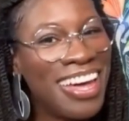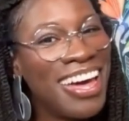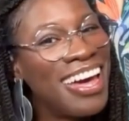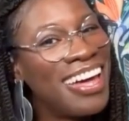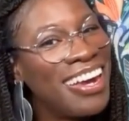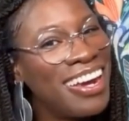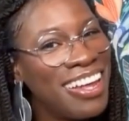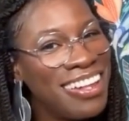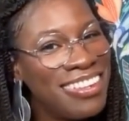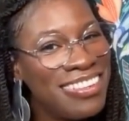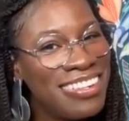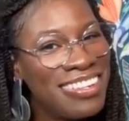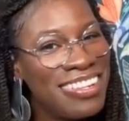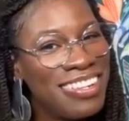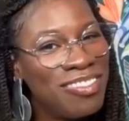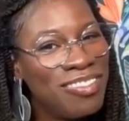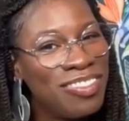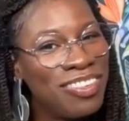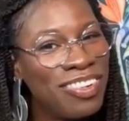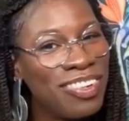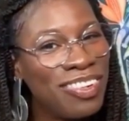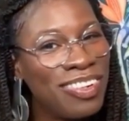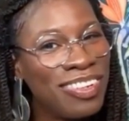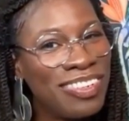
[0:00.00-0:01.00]
And I
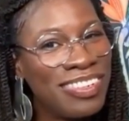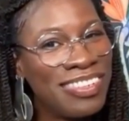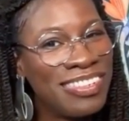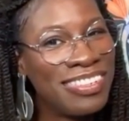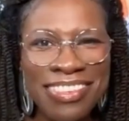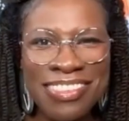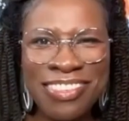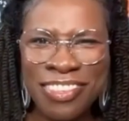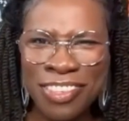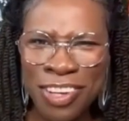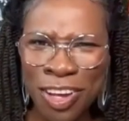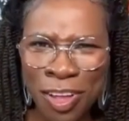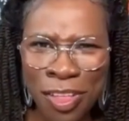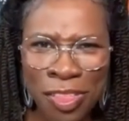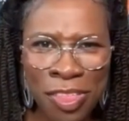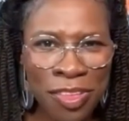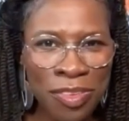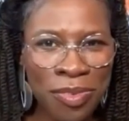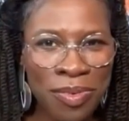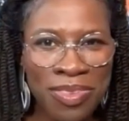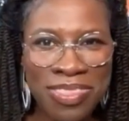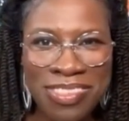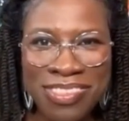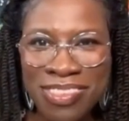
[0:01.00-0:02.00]
delivered. Share
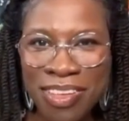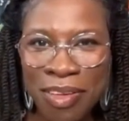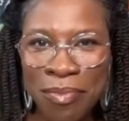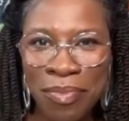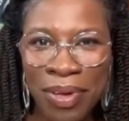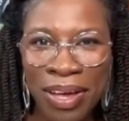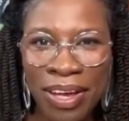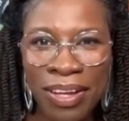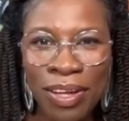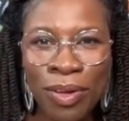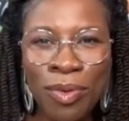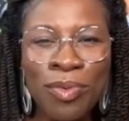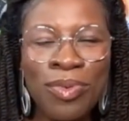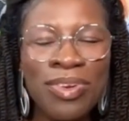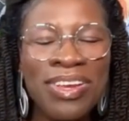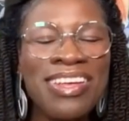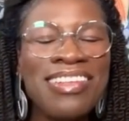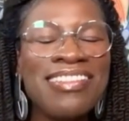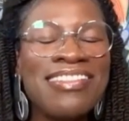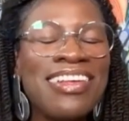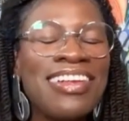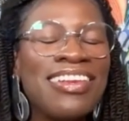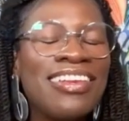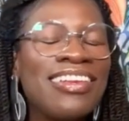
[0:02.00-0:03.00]
this with somebody who
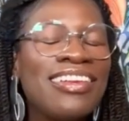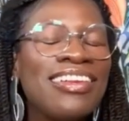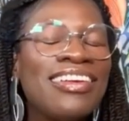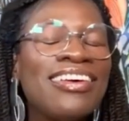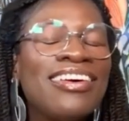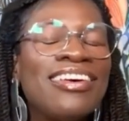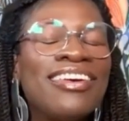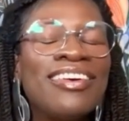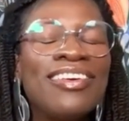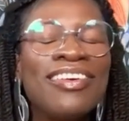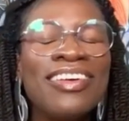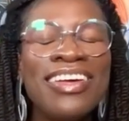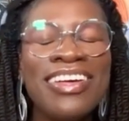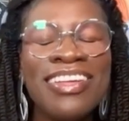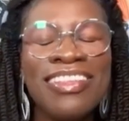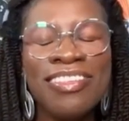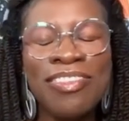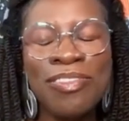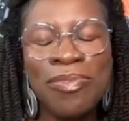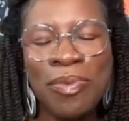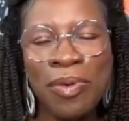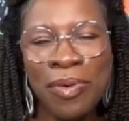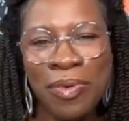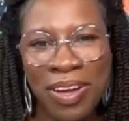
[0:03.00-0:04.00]
needs a little
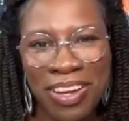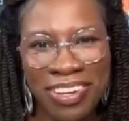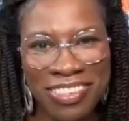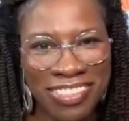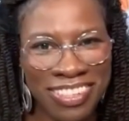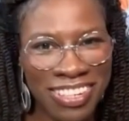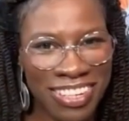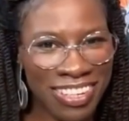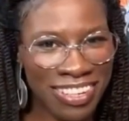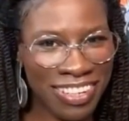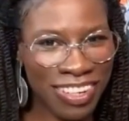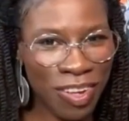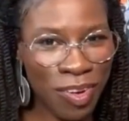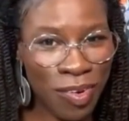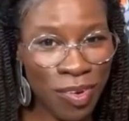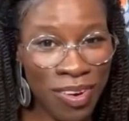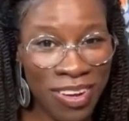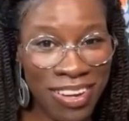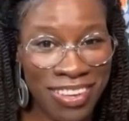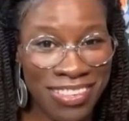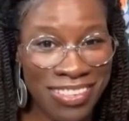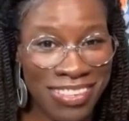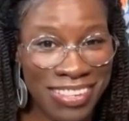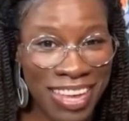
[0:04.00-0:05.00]
inspiration or
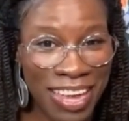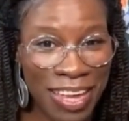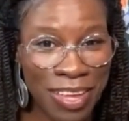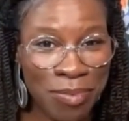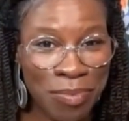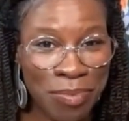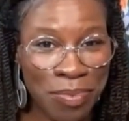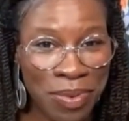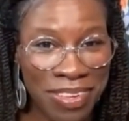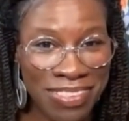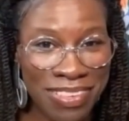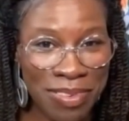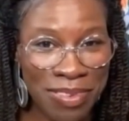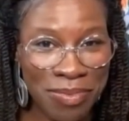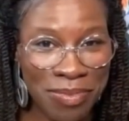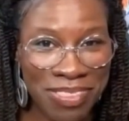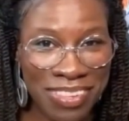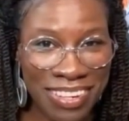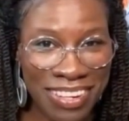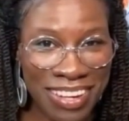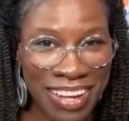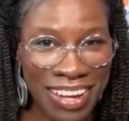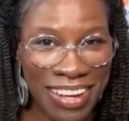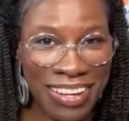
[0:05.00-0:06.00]
escapism
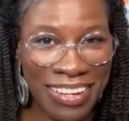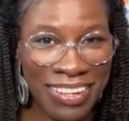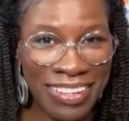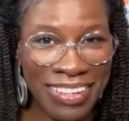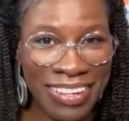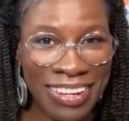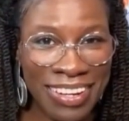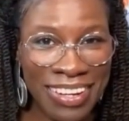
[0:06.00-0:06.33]
today.